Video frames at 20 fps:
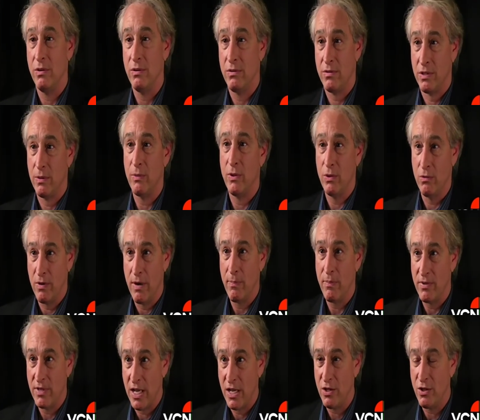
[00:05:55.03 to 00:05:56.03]
someone who
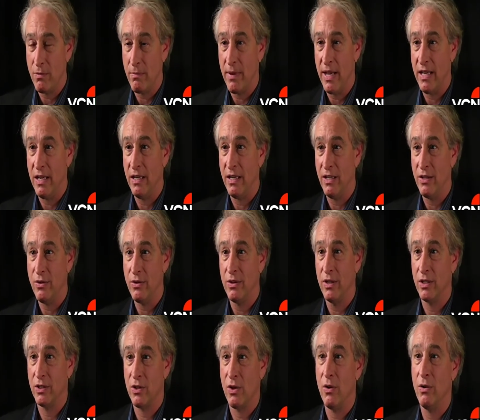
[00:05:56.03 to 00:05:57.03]
represents you made it and you
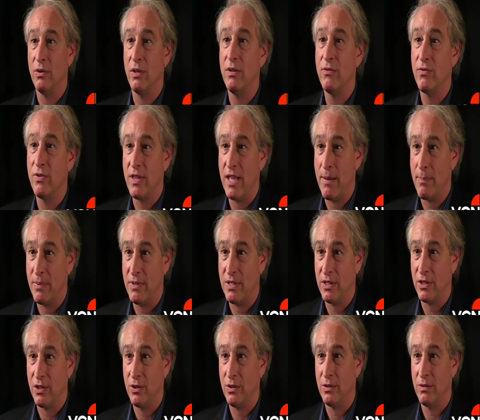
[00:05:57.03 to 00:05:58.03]
got called in for that
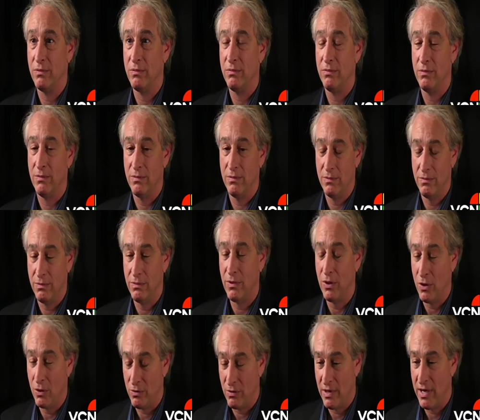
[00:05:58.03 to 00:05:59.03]
particular
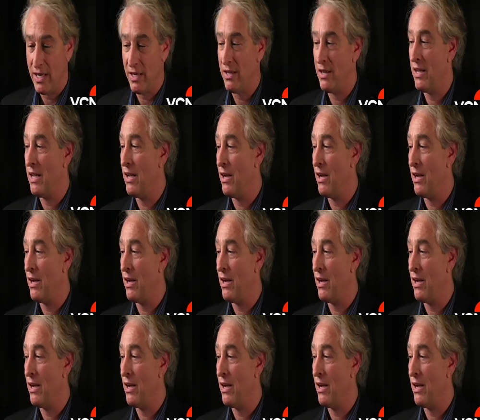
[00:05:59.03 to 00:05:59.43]
role, right?